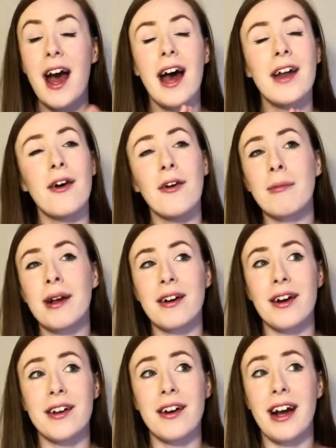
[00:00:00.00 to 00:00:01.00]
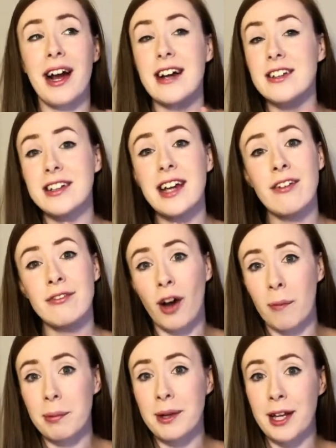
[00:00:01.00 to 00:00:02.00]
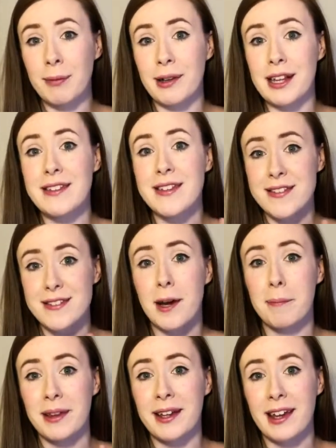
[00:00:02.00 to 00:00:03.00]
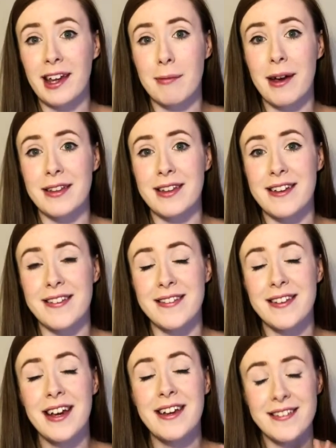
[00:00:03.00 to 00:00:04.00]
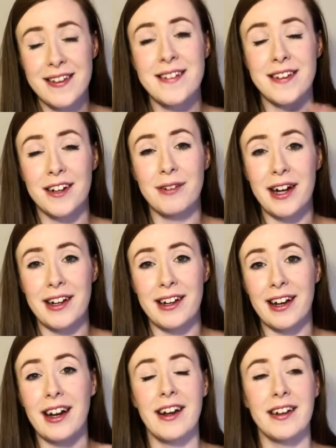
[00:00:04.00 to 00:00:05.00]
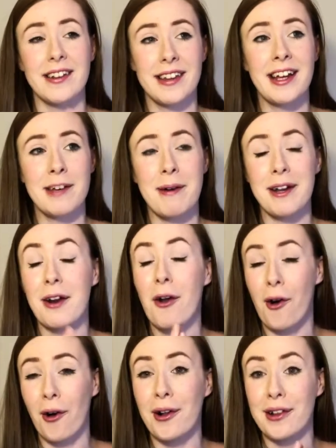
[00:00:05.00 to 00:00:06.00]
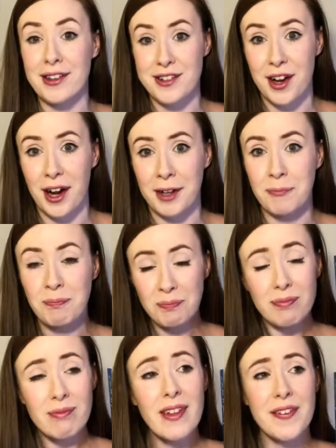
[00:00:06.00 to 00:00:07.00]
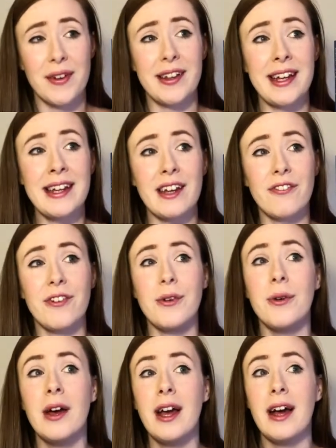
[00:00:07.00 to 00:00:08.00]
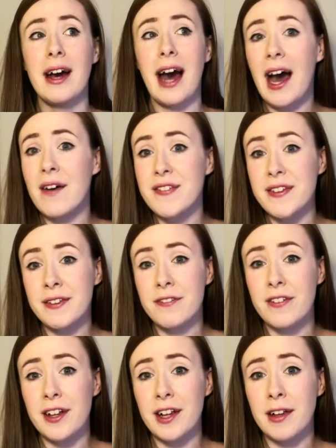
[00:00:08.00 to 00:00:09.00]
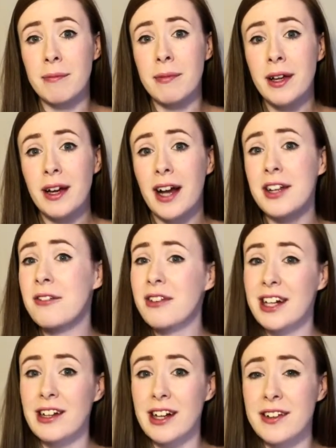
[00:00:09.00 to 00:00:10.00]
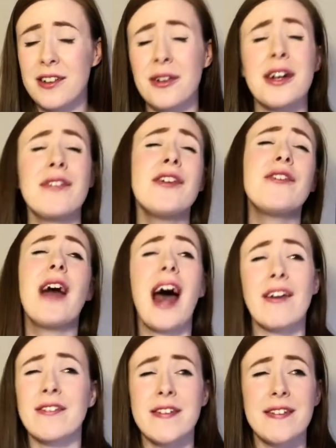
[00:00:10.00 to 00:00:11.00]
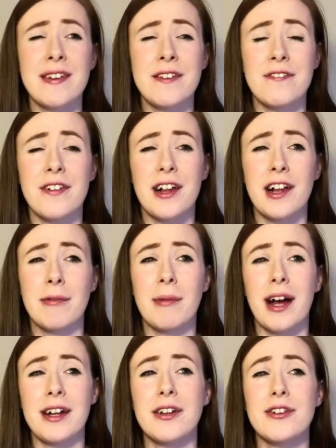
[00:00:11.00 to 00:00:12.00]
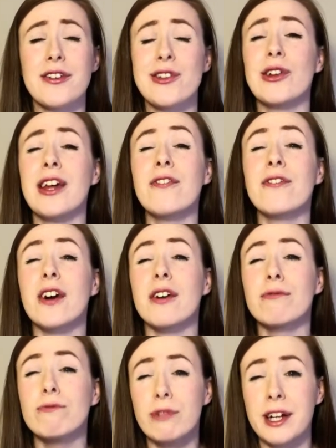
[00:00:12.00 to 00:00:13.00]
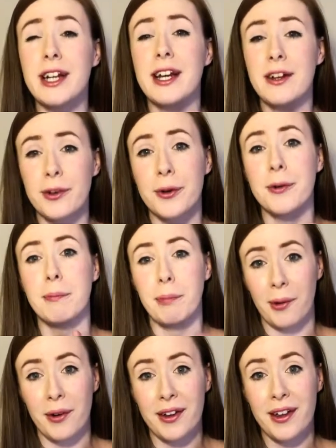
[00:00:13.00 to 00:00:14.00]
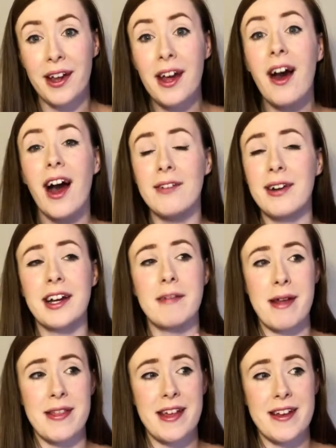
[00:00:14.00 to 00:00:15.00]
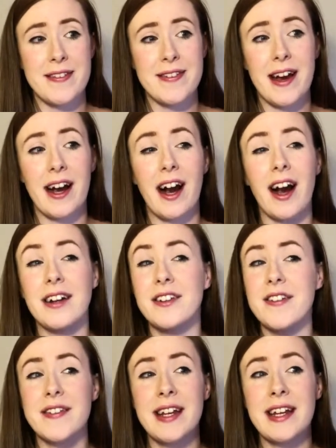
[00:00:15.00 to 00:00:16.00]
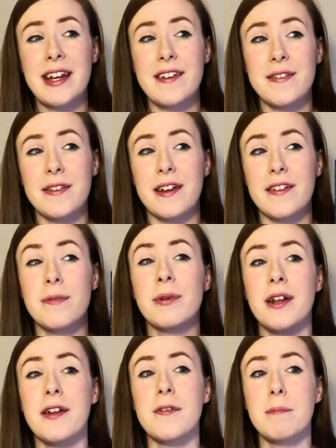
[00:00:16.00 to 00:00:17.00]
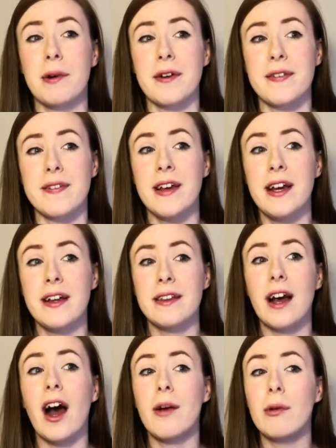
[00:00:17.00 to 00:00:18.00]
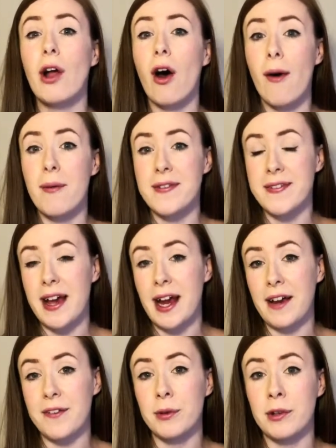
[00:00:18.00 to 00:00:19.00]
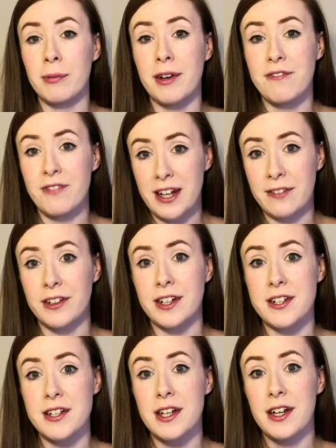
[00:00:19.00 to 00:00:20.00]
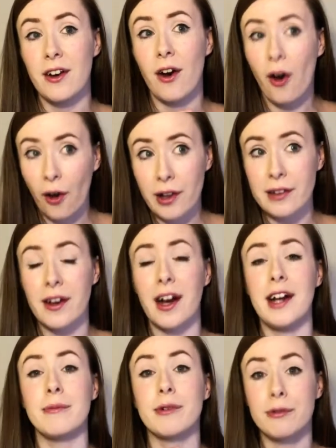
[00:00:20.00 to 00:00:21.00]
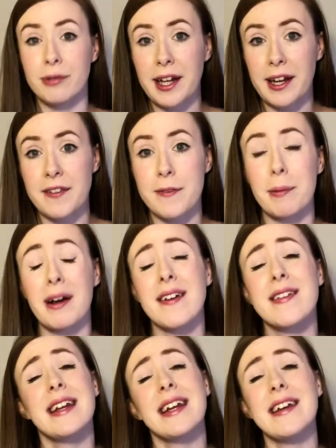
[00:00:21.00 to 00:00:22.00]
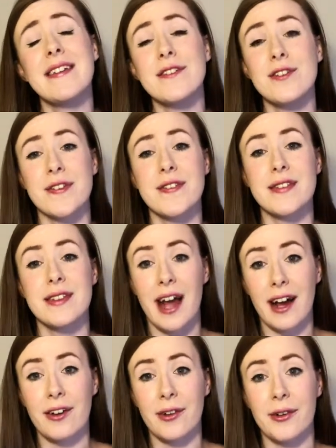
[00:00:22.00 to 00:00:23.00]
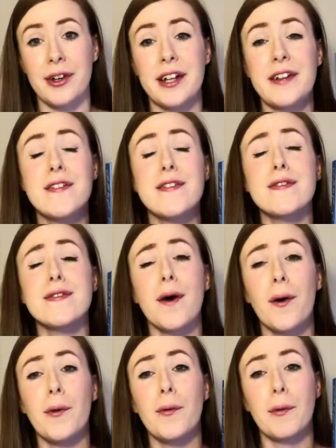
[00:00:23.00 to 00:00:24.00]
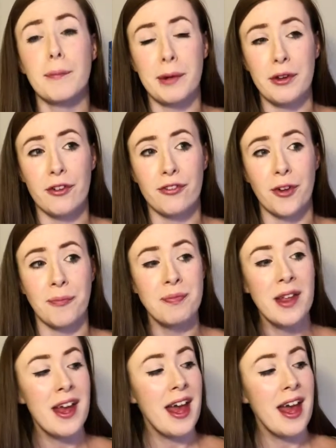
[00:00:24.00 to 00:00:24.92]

And oh my God, I actually have not been able to stop thinking about this since I read it. Like, I think about it all the time. So I think if you have seen the film and you really liked it, or even if you haven't seen the film and you're just looking for a really good book, I recommend this. I just think it's one of those books that I will always say is one of my favorite all-time reads, because it is just that good. It's so beautiful.